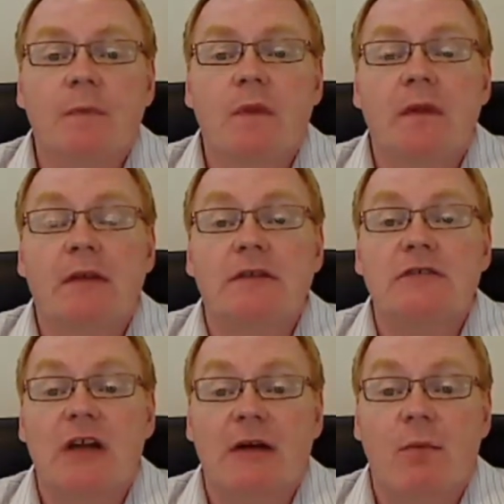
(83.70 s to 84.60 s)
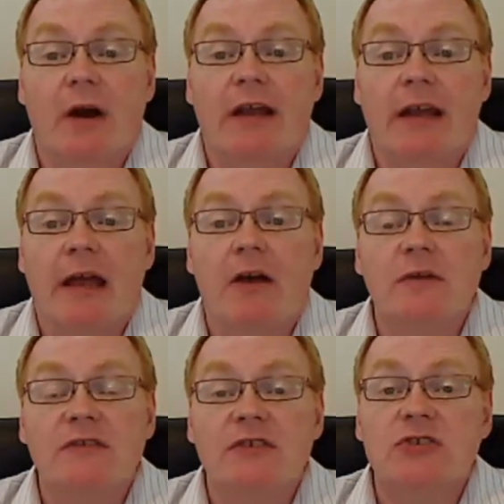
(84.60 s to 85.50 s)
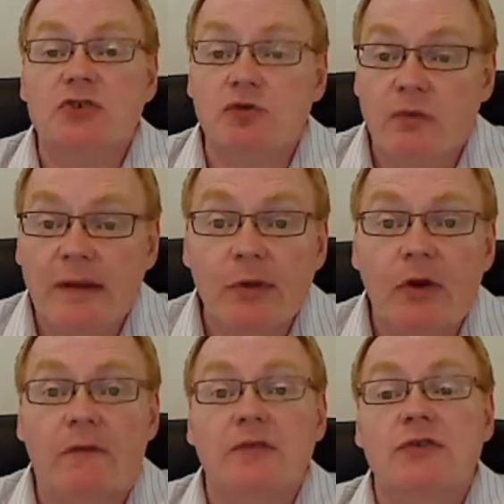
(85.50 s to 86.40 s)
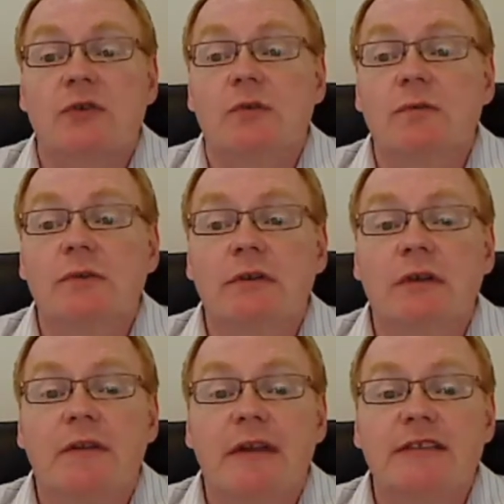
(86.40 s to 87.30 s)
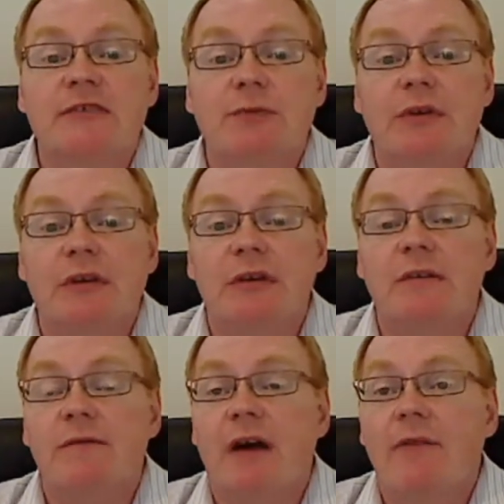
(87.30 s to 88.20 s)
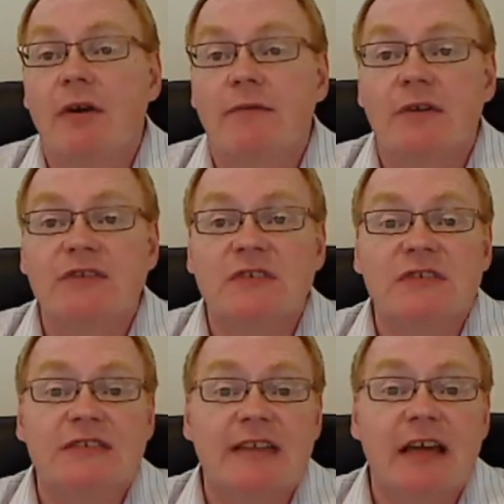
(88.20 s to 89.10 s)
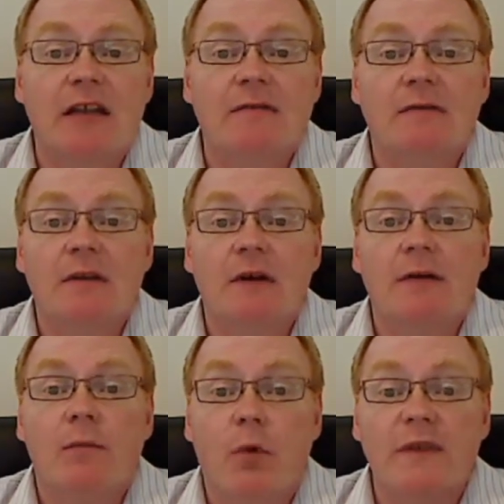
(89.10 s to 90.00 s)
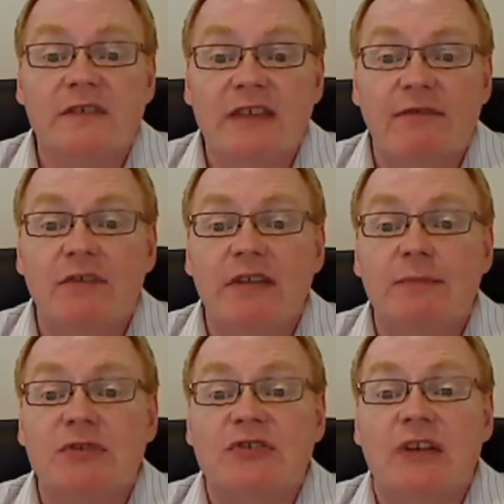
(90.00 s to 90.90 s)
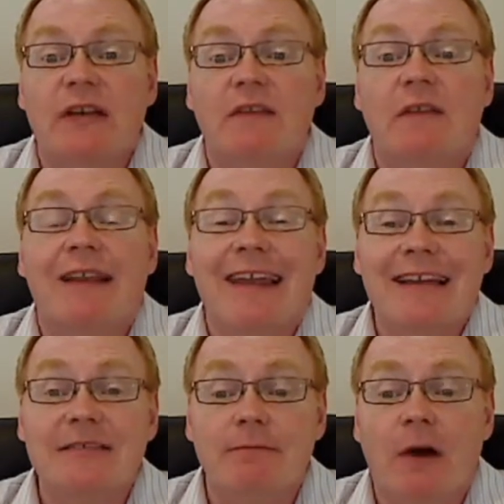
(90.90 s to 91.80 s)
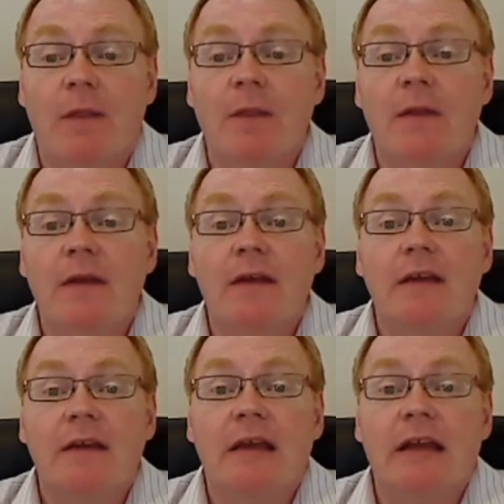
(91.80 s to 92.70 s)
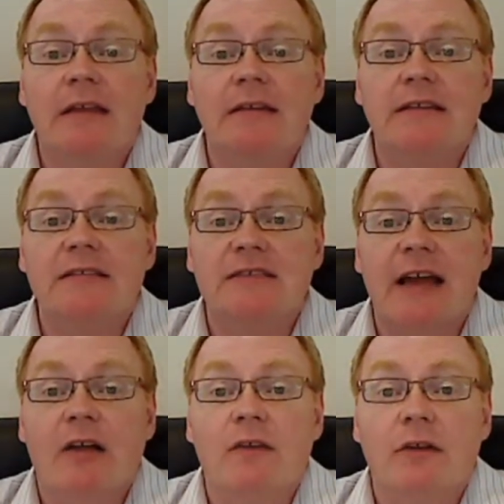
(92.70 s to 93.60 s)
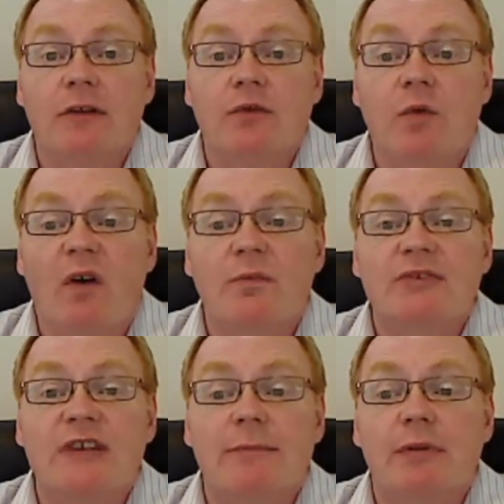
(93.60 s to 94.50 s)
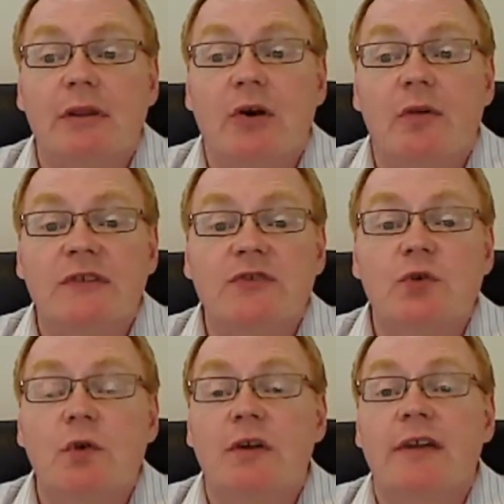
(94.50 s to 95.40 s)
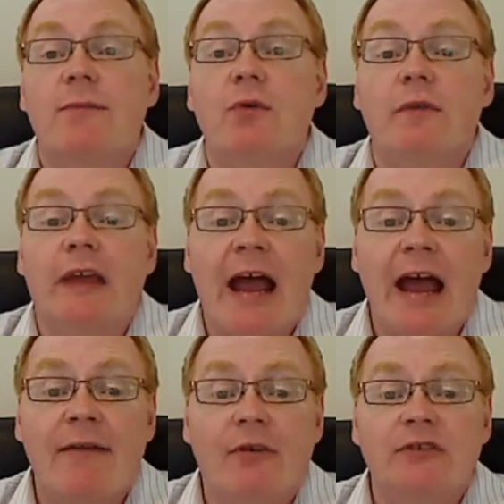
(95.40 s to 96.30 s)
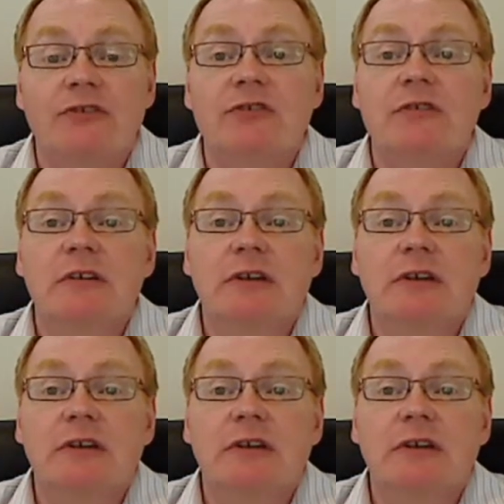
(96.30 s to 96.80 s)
The stock market now is extremely oversold. The S&P 500, for instance, is down more than 17% to the last month and is now nearly 12% below its 200-day moving average.